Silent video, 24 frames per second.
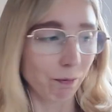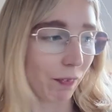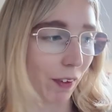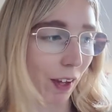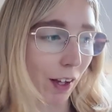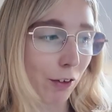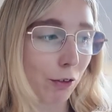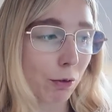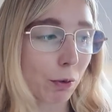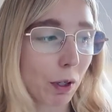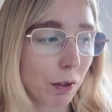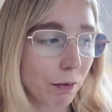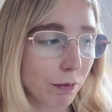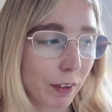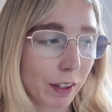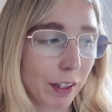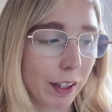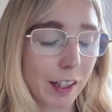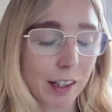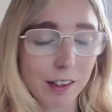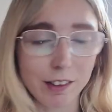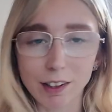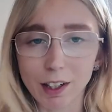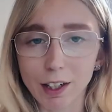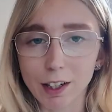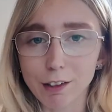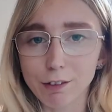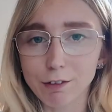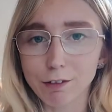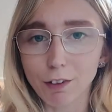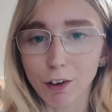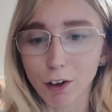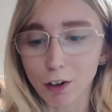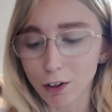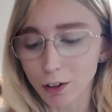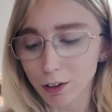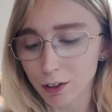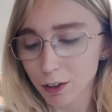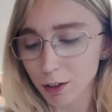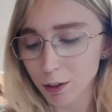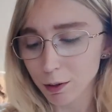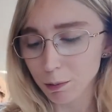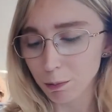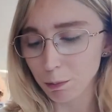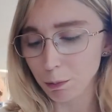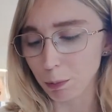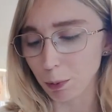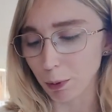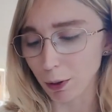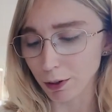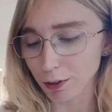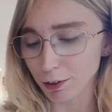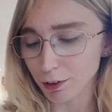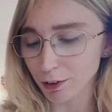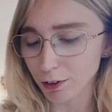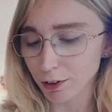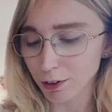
That's what I'm really excited for. But